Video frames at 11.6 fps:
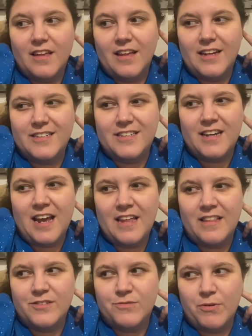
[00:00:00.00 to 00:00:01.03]
And today
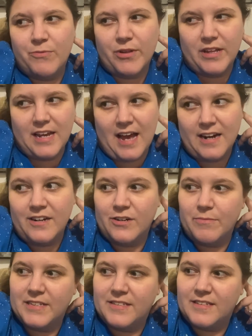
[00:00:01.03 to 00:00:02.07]
this one really got under
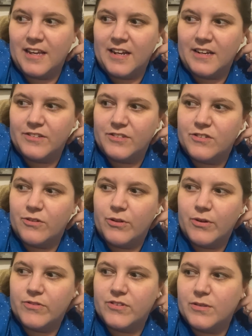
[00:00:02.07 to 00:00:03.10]
my skin. So
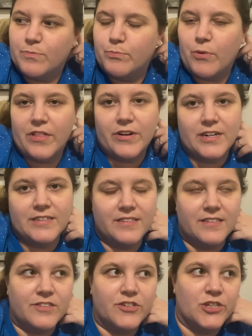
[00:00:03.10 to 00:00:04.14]
it's a brother and a
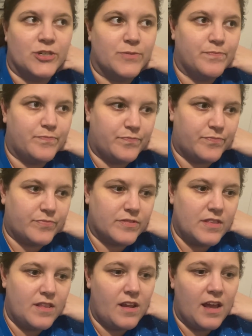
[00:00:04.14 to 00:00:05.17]
sister,
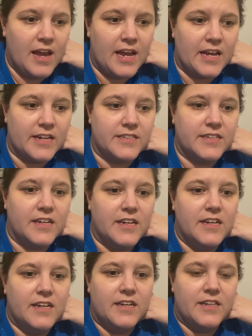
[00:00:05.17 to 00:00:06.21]
and
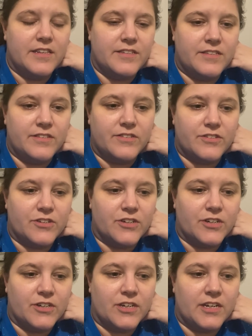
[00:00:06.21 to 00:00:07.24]
the sister